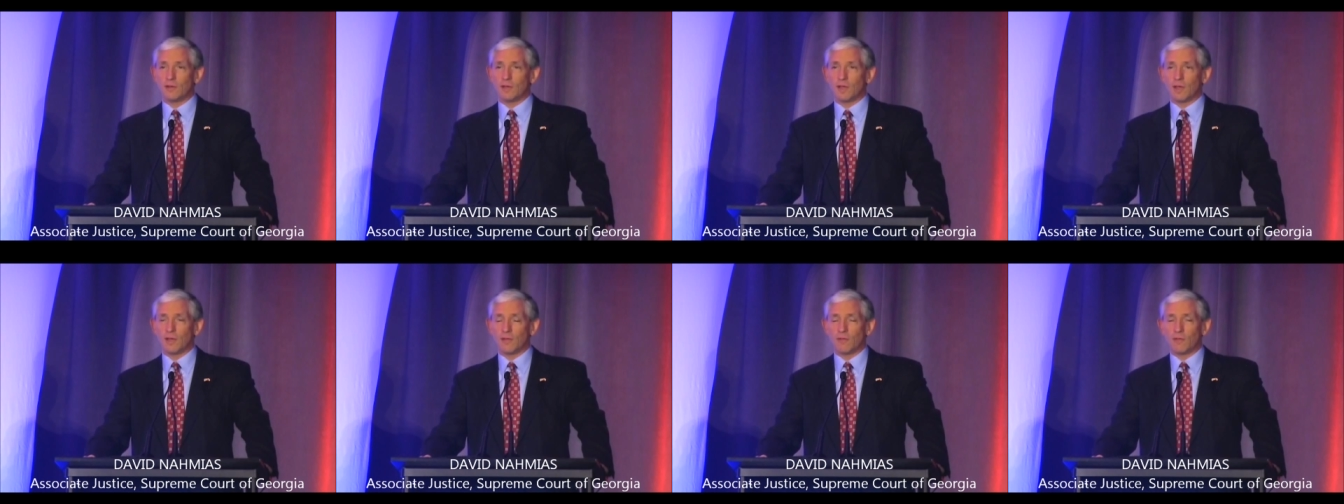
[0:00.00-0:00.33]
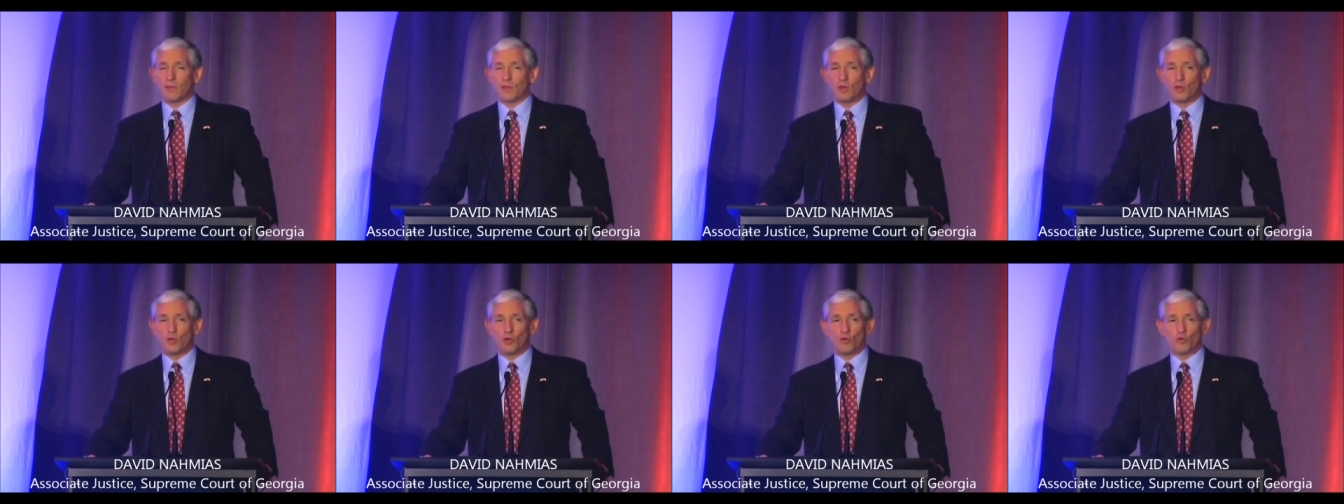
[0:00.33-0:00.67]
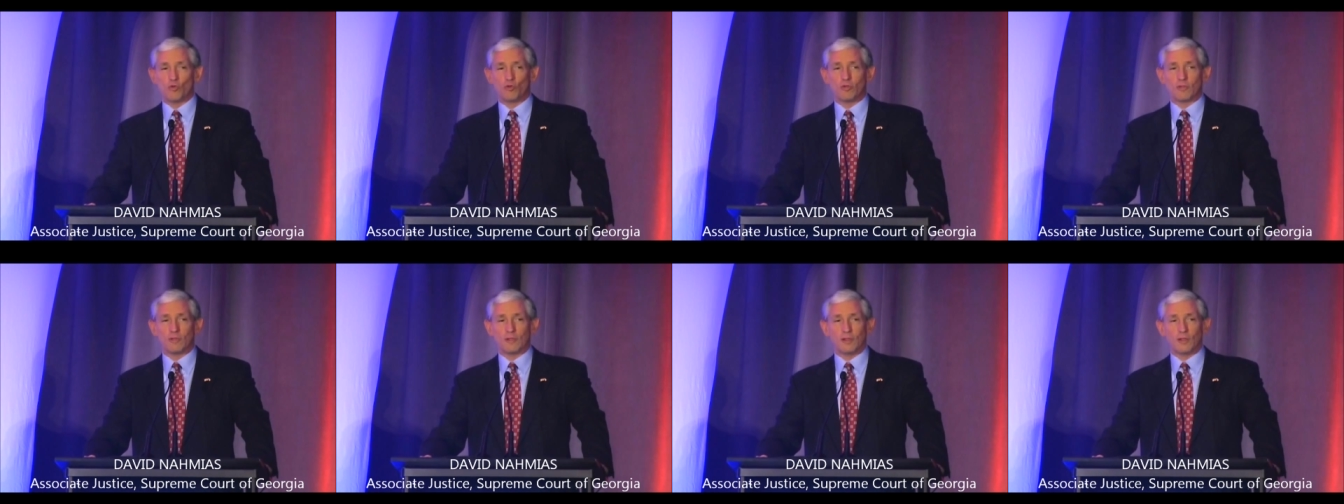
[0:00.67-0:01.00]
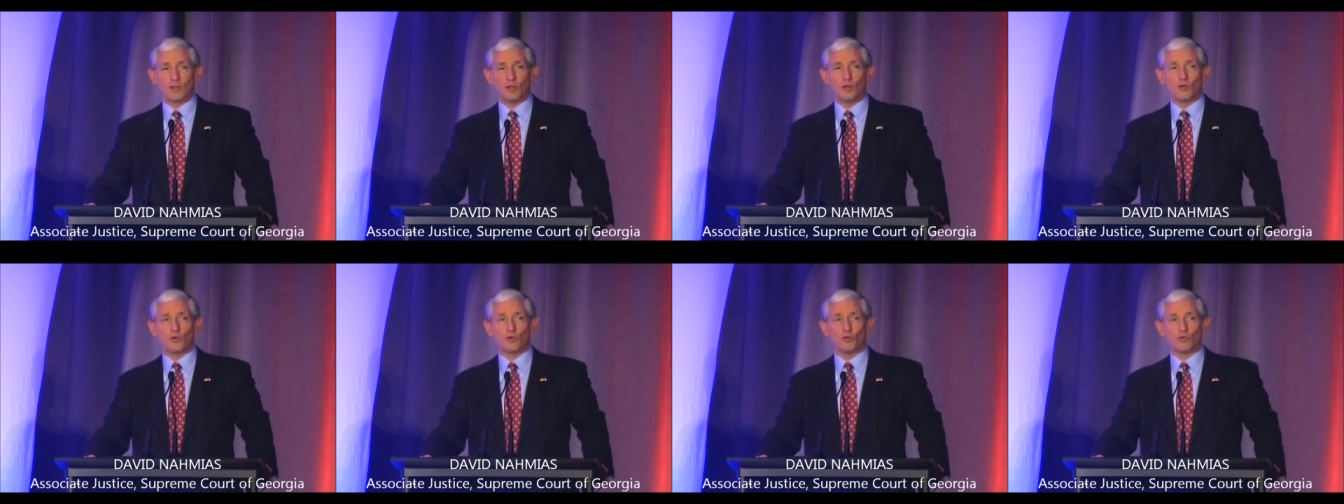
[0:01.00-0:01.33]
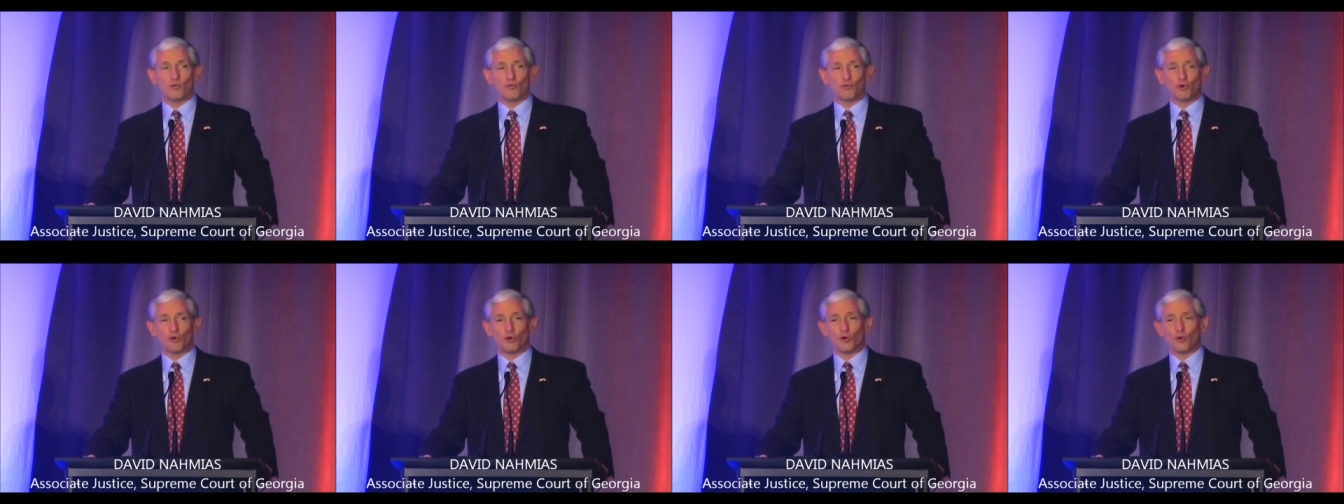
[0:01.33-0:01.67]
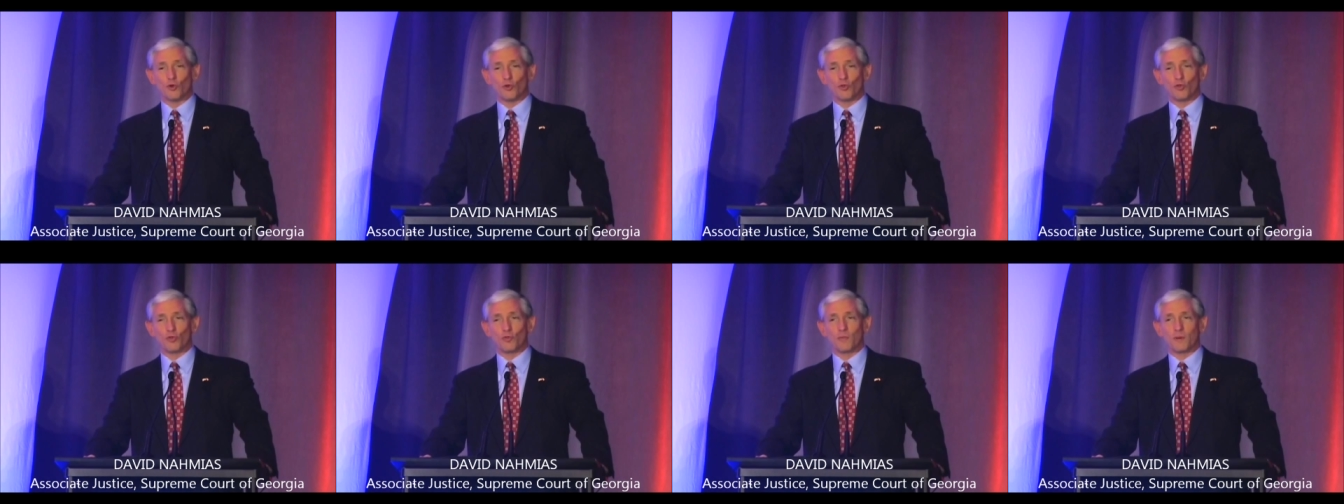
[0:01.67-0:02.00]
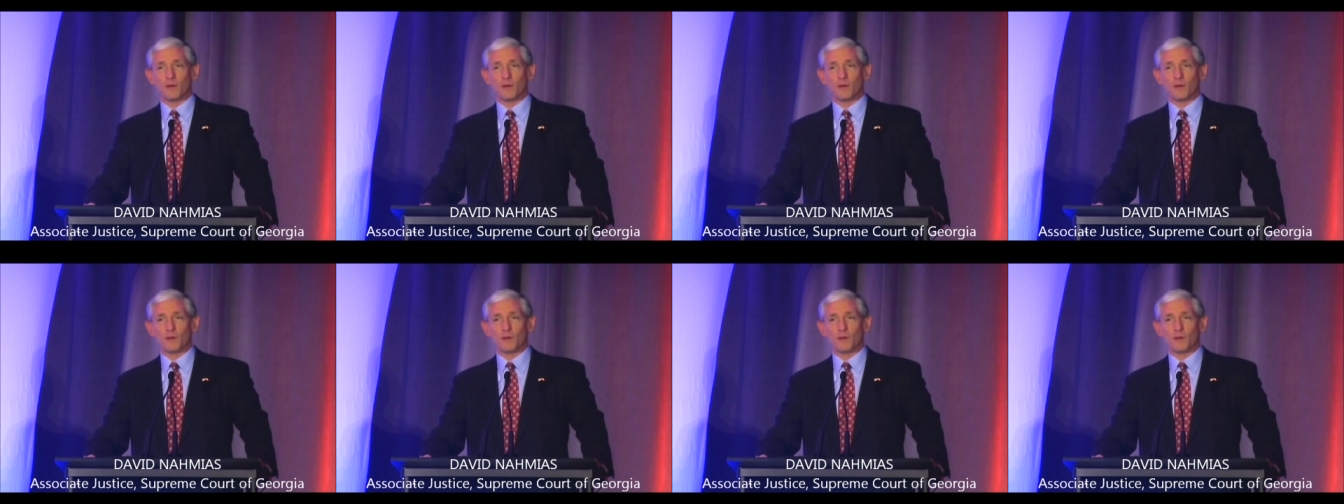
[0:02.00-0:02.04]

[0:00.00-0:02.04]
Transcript: in the news and the legal journals,